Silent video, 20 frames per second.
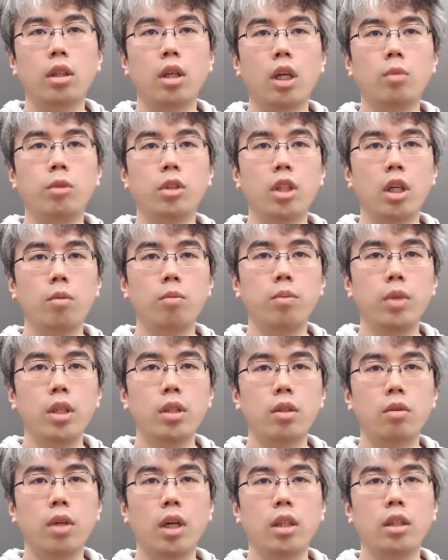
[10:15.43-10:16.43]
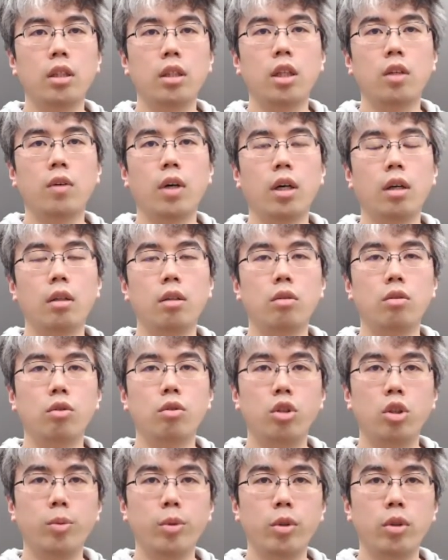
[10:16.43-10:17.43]
In fact, the
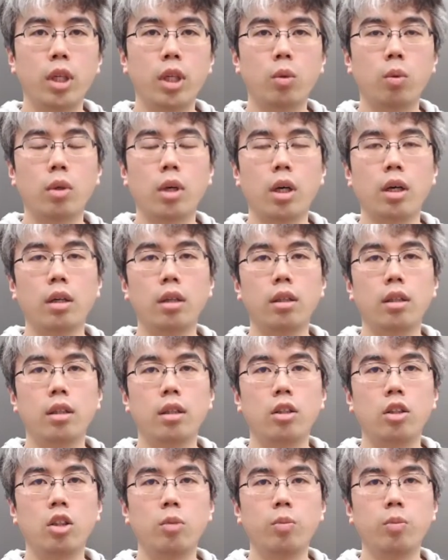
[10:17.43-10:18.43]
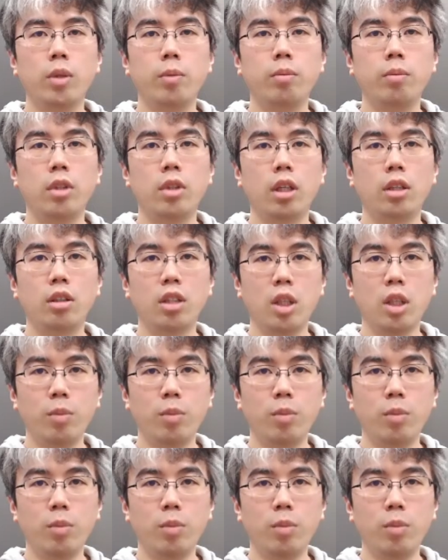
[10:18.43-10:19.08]
timestamp-based ID has a problem